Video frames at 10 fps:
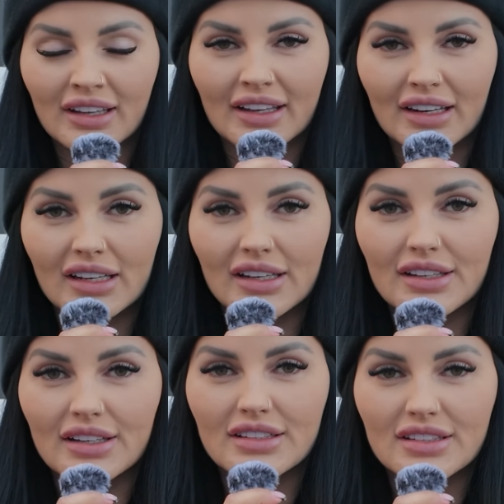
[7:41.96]
It
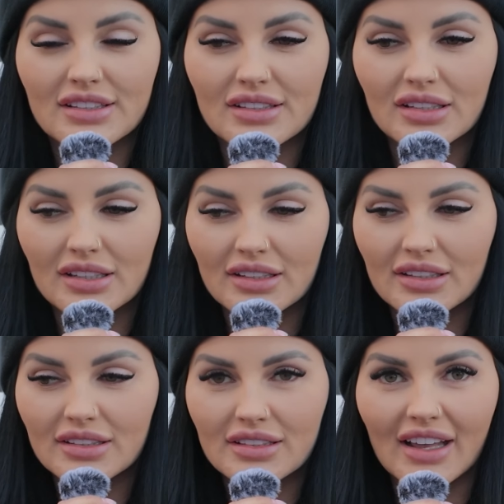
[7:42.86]
is
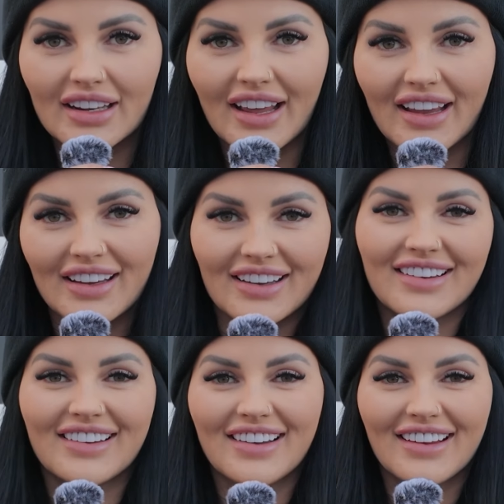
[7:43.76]
Saturday.
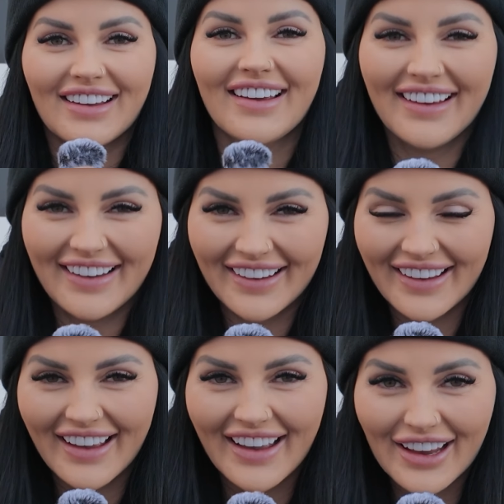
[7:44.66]

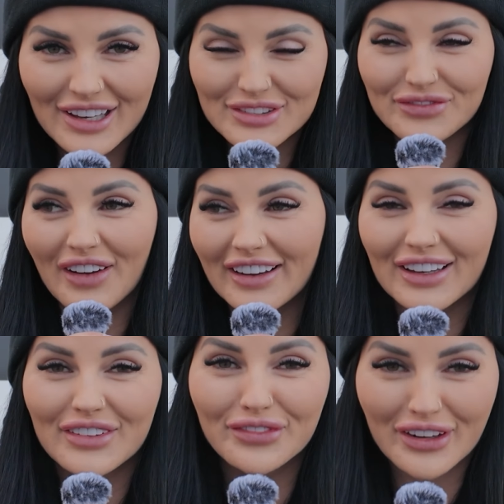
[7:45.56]
It's
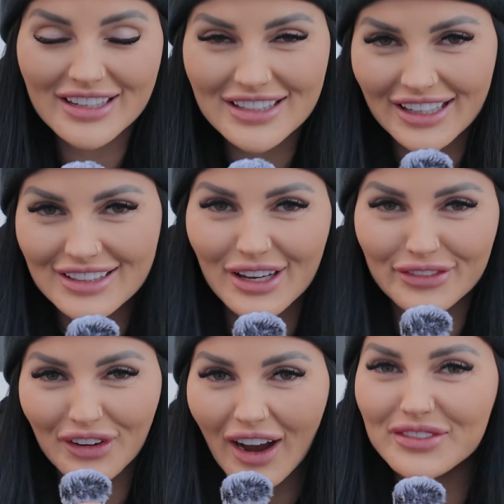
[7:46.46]
fucking freezing. It's like
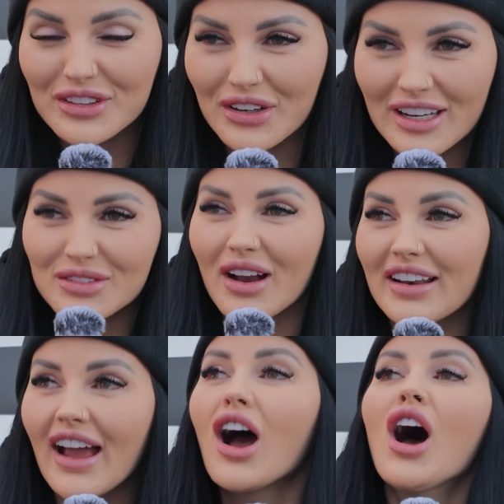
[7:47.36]
5 degrees right
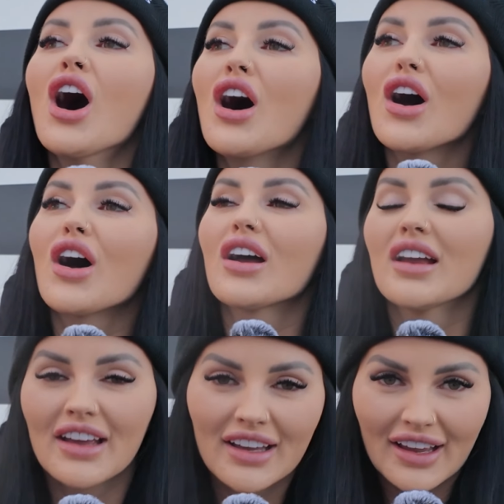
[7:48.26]
now.
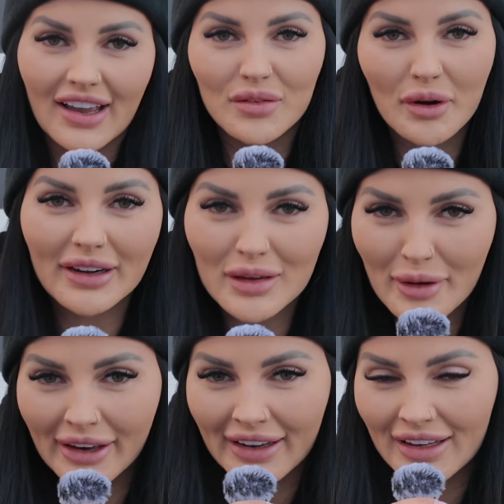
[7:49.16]
I'm wearing a
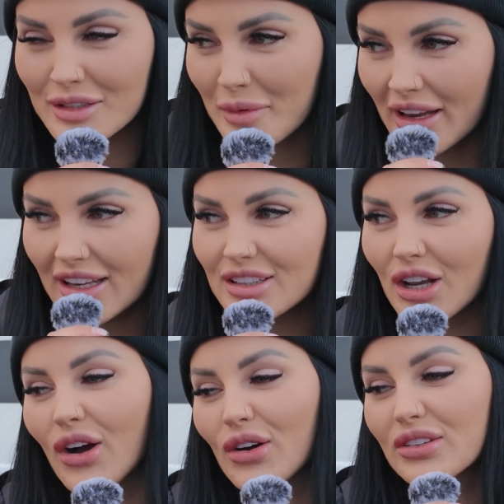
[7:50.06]
beanie because my ears are
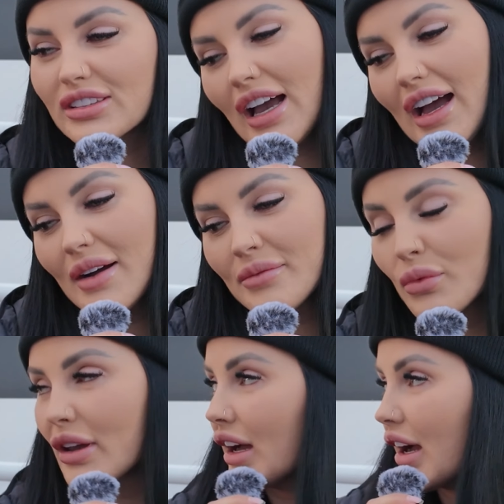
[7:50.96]
cold.
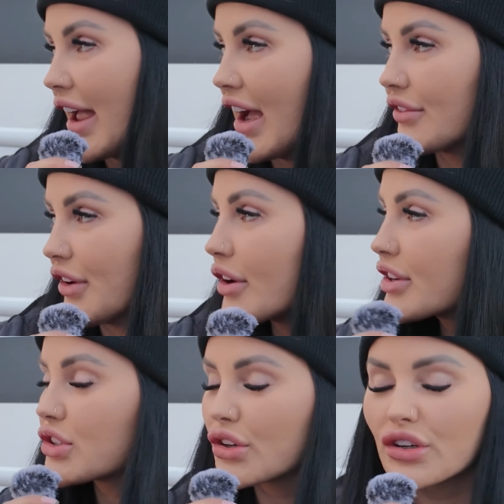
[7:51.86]
We are out very
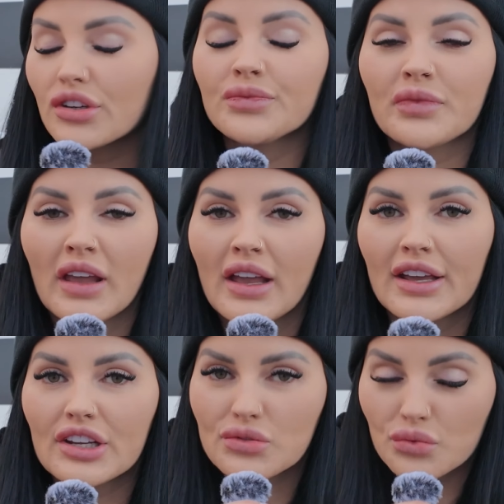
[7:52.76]
soon.
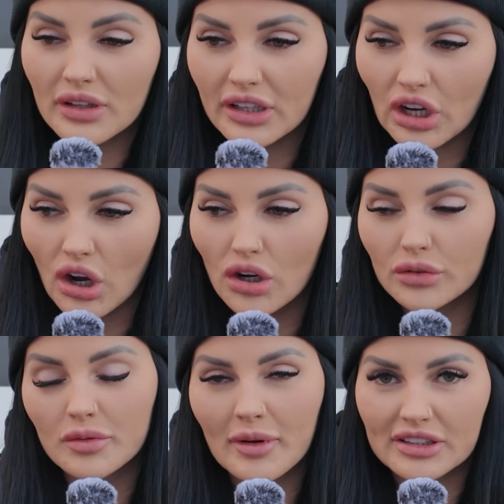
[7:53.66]
It is really
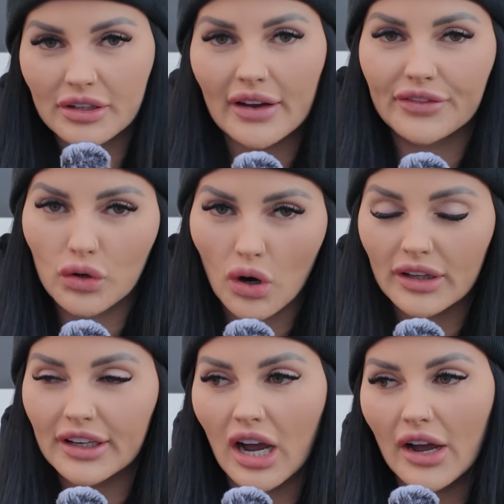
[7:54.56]
cold. We're about to go out for
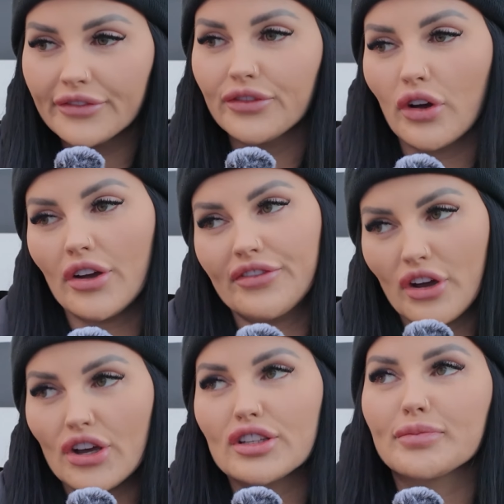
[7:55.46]
quali. I'm for
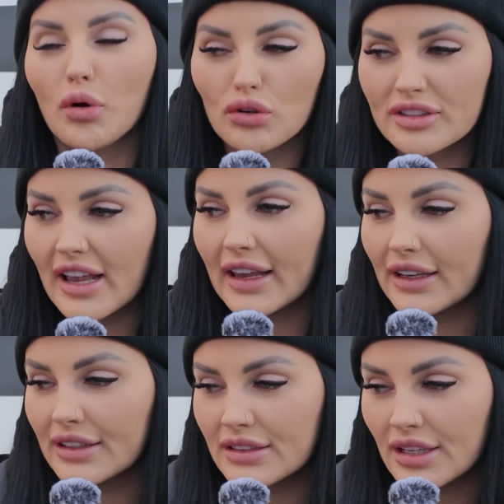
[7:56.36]
first, Paul's
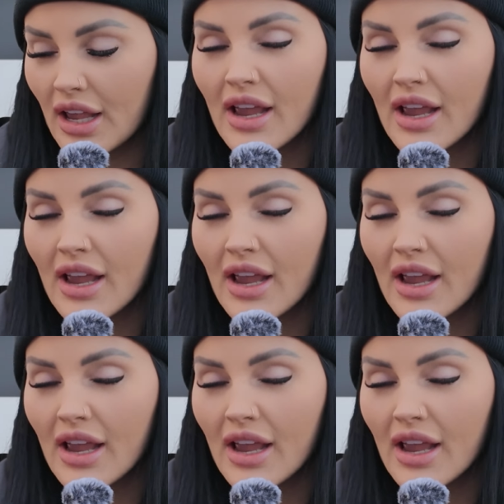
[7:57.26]
second.